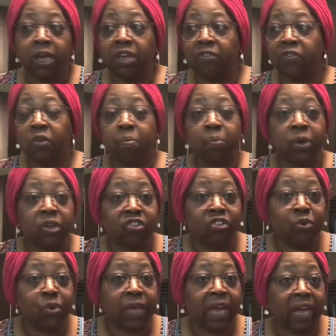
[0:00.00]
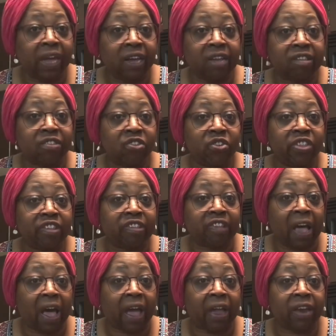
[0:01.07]
If you put two cans to the
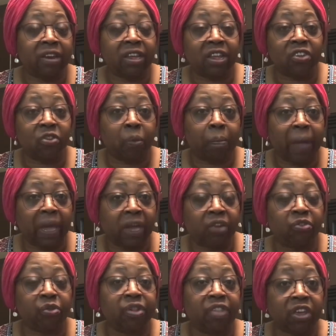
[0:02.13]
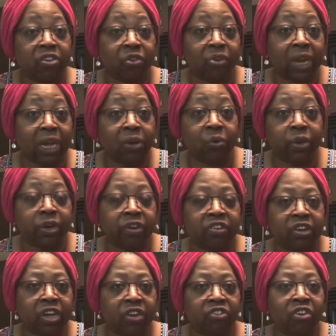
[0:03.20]
side in your pantry that you're not going to
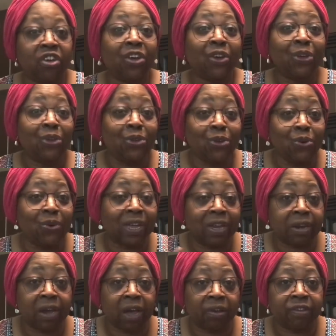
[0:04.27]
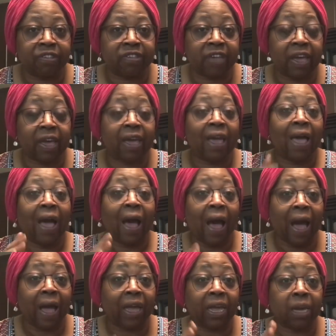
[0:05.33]
touch, you can now say,
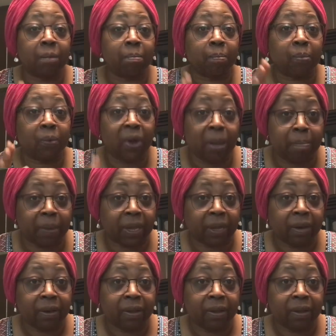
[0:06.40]
I am prepping.